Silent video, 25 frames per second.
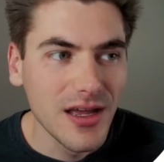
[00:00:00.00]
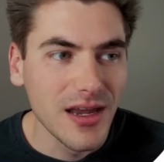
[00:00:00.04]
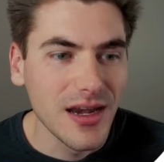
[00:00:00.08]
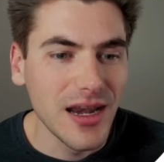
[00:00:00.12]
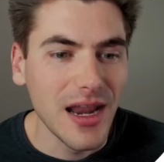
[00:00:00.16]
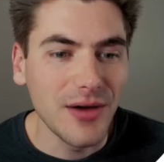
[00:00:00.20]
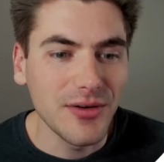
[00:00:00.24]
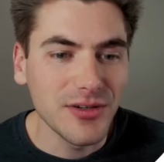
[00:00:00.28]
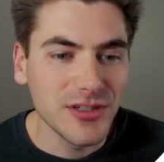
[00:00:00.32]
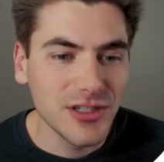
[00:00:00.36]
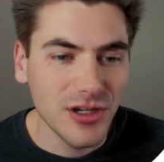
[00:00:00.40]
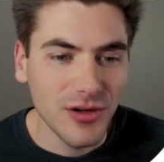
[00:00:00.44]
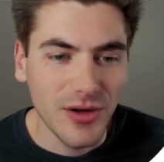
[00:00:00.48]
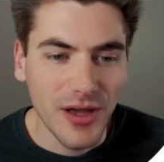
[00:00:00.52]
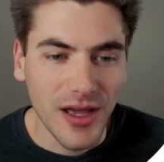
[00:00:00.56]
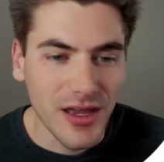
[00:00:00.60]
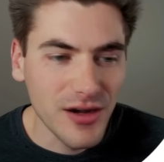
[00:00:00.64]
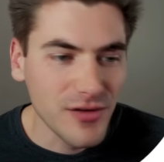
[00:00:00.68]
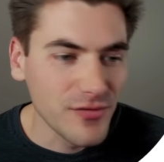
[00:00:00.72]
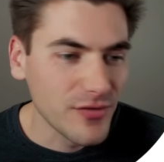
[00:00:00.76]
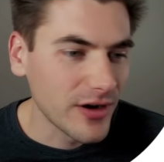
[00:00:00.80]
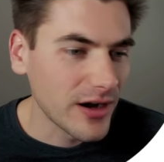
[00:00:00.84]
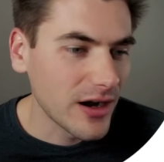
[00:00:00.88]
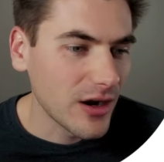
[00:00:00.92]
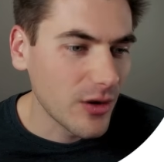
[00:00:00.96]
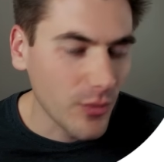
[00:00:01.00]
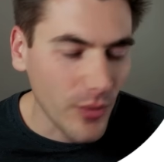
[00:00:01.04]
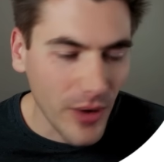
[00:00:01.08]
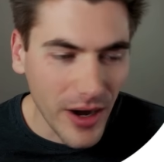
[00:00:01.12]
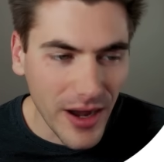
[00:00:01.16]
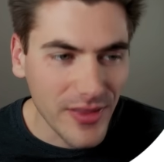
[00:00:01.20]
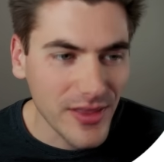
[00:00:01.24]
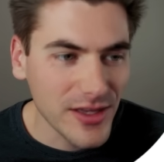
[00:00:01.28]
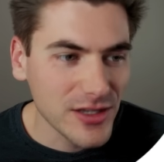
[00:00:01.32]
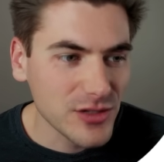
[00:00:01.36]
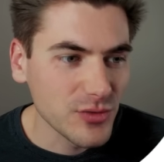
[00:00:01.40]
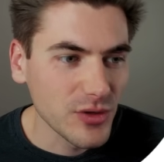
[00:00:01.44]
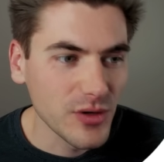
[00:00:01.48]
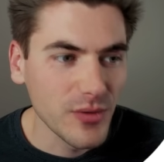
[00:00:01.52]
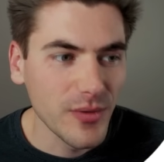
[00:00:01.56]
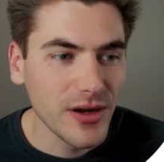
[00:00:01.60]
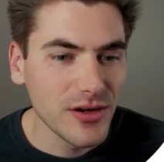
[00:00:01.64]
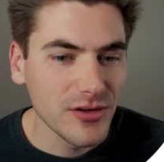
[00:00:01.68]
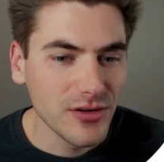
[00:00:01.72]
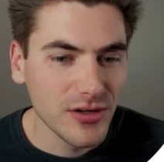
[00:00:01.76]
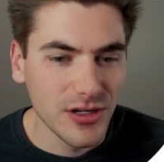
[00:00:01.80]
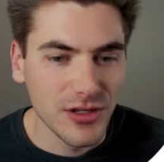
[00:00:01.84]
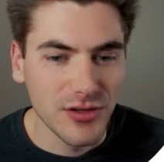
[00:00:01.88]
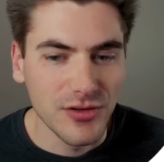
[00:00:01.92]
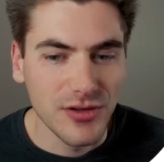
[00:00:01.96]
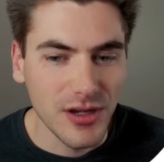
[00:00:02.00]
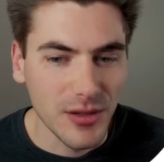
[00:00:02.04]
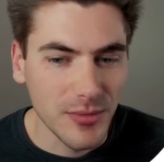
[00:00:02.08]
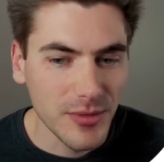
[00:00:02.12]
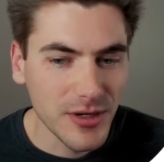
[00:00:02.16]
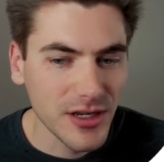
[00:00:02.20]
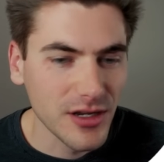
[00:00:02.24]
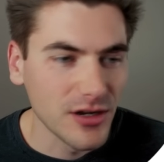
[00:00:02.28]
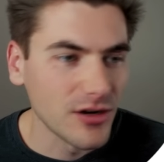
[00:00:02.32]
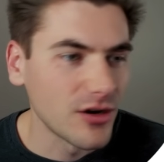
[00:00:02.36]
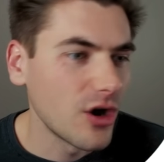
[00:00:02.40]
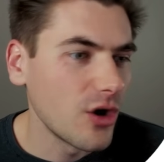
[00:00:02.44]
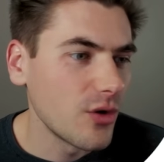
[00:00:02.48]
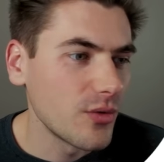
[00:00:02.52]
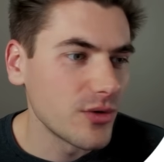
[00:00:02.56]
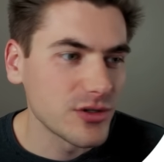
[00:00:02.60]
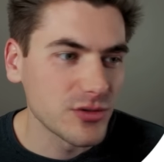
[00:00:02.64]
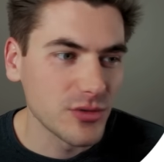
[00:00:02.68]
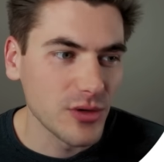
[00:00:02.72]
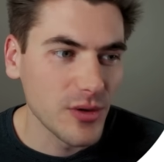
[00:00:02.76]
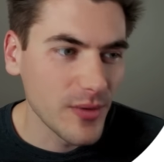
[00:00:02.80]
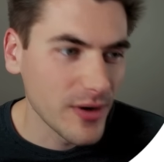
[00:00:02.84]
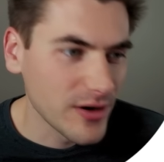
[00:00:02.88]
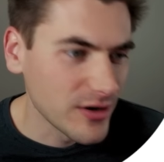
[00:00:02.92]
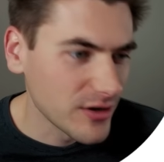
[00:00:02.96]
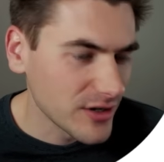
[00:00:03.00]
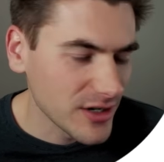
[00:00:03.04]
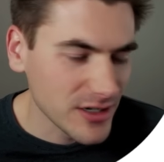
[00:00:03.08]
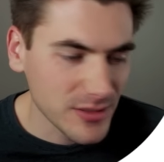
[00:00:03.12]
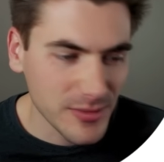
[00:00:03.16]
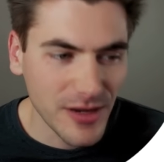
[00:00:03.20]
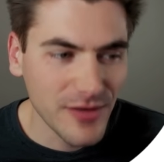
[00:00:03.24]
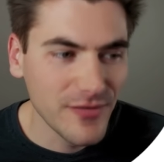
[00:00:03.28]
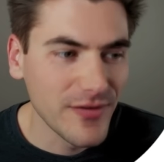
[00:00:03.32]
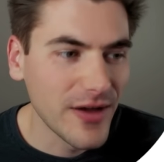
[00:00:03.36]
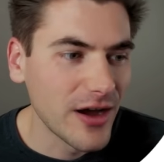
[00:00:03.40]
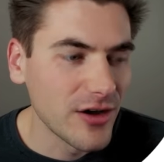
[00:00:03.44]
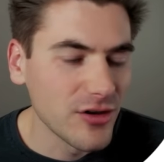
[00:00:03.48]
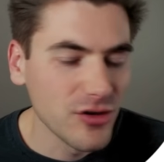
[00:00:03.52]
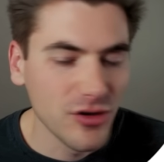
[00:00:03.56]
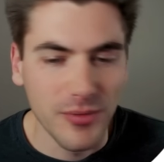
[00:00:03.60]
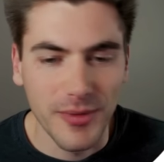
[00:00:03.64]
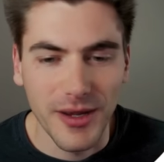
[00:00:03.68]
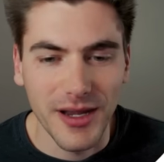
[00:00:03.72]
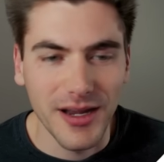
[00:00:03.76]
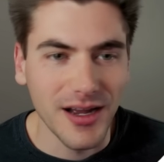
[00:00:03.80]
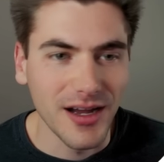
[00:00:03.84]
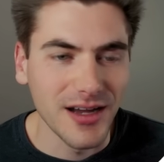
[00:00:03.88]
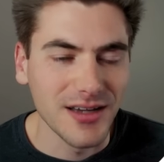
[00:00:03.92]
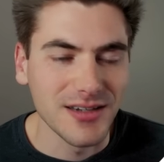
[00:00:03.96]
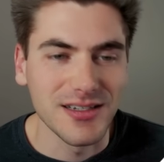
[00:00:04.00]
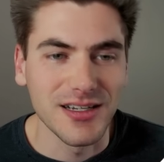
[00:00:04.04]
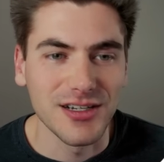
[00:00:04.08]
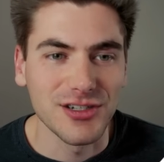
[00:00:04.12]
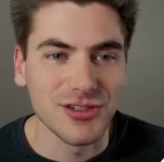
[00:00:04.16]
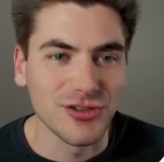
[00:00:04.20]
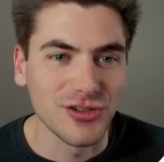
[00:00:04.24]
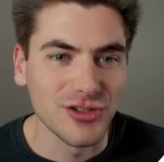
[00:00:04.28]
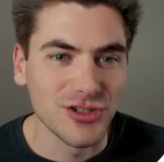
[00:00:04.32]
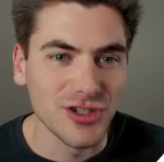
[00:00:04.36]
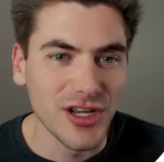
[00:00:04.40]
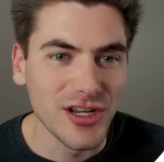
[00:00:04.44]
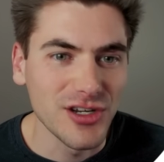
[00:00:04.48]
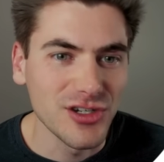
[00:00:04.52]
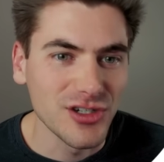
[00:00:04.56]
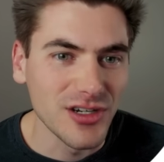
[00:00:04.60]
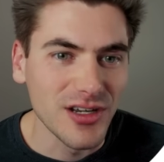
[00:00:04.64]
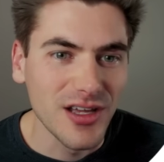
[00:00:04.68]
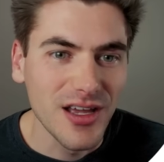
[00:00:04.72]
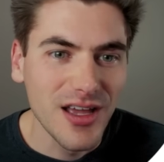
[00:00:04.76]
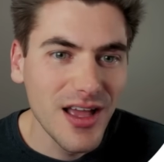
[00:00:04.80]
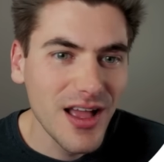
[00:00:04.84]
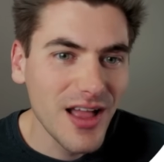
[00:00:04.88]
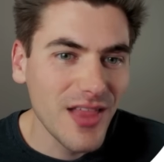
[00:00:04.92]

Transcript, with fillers: Now let's go ahead and figure out why that's re-rendering. You can come in here, oh, it's re-rendering because my value and my context are changing.